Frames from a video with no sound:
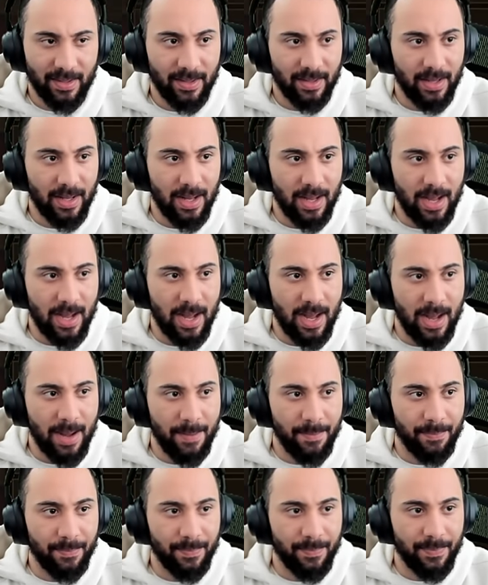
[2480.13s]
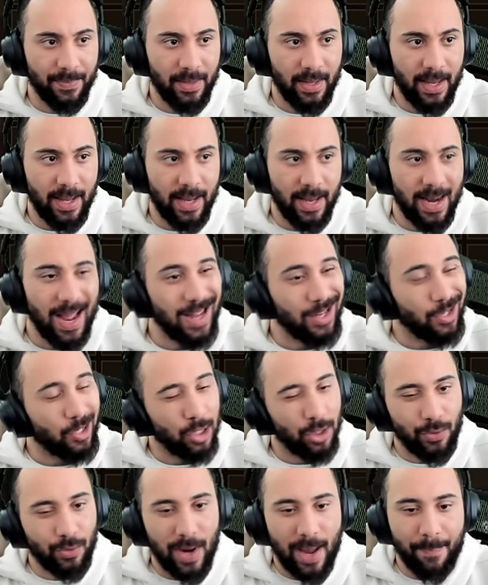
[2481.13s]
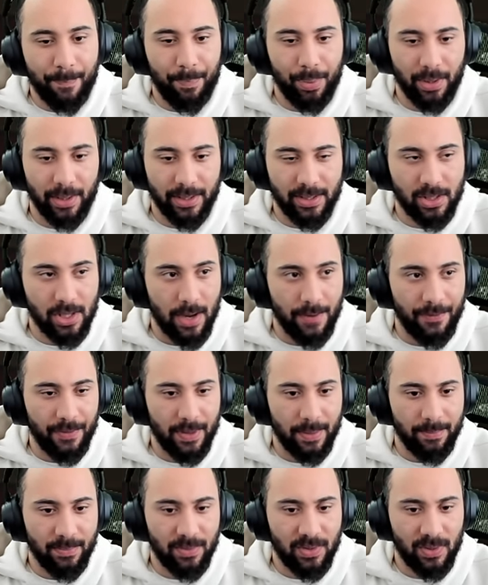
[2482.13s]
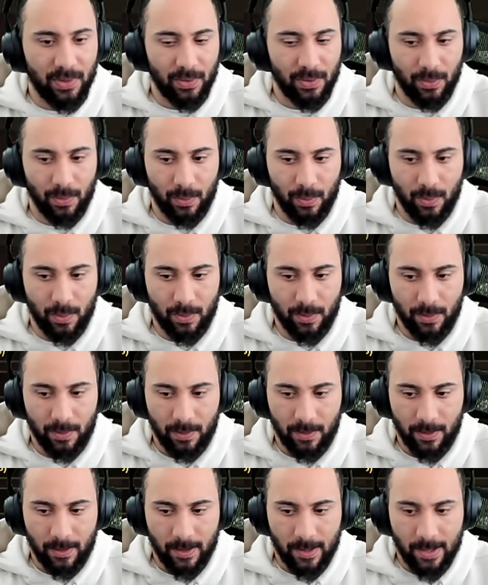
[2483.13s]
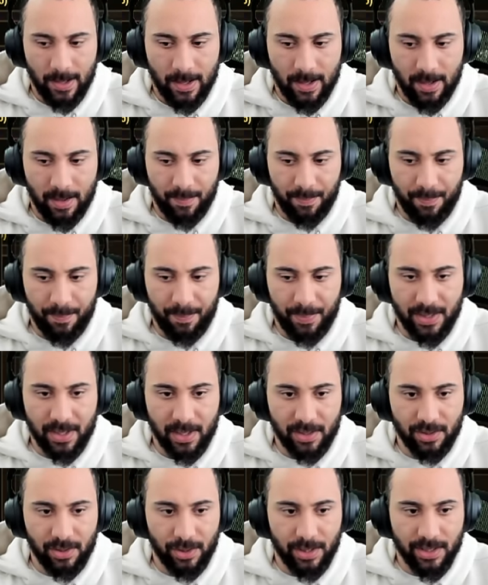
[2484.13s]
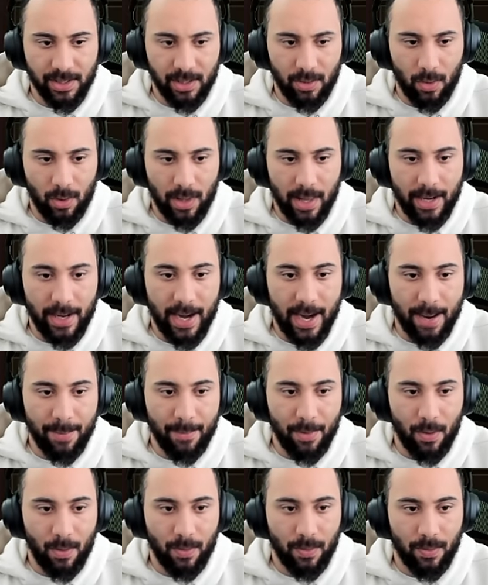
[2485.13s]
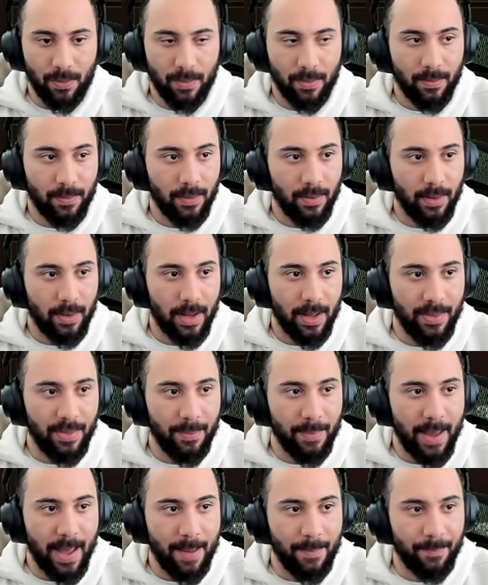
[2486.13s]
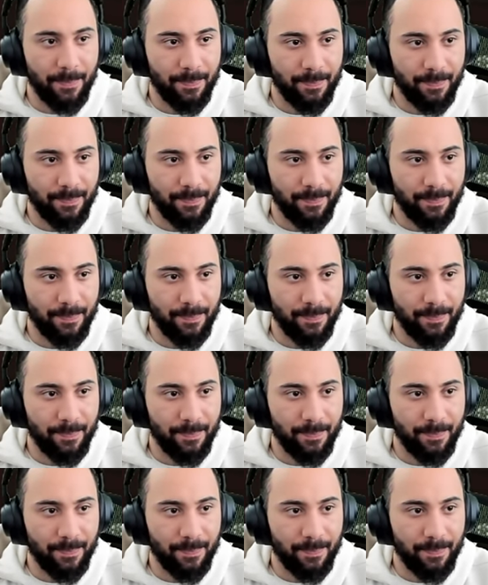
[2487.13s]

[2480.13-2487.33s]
Um, and I could grab bullets off of them too. Because there isn't a whole lot of ammo on the map.